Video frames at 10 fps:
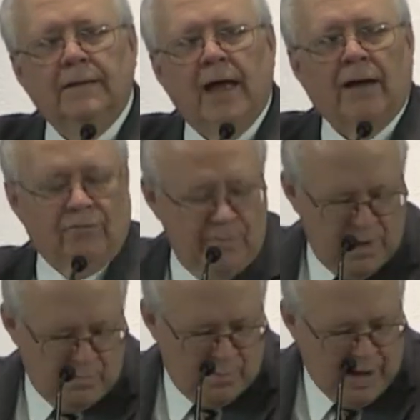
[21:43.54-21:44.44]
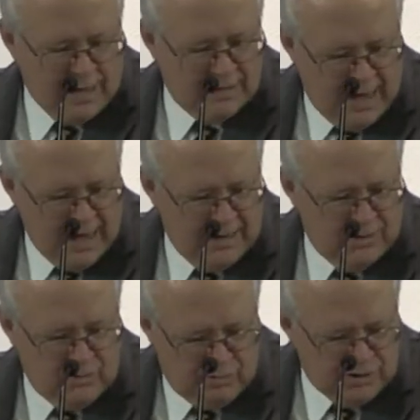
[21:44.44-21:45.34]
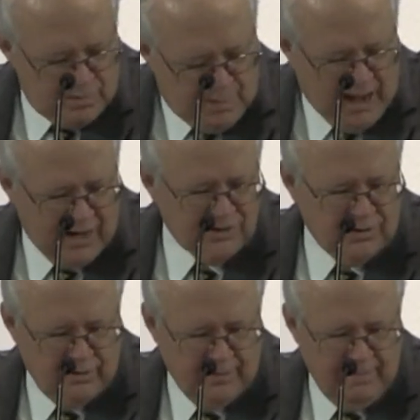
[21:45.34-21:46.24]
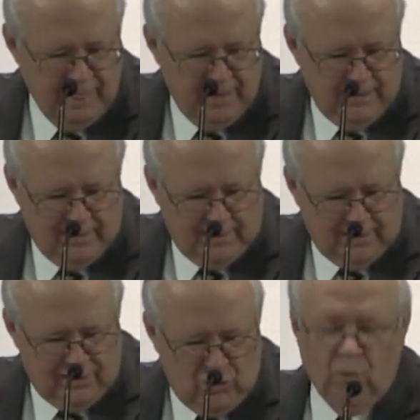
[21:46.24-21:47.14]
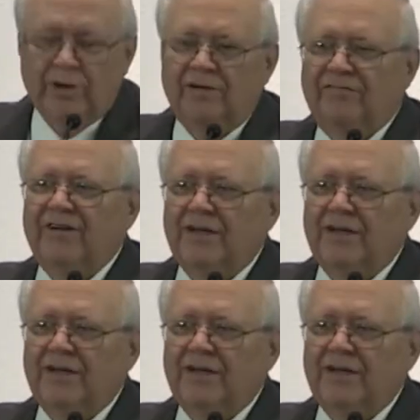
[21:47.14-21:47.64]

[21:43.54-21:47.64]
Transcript: I can remember my dad, who was the pastor, going and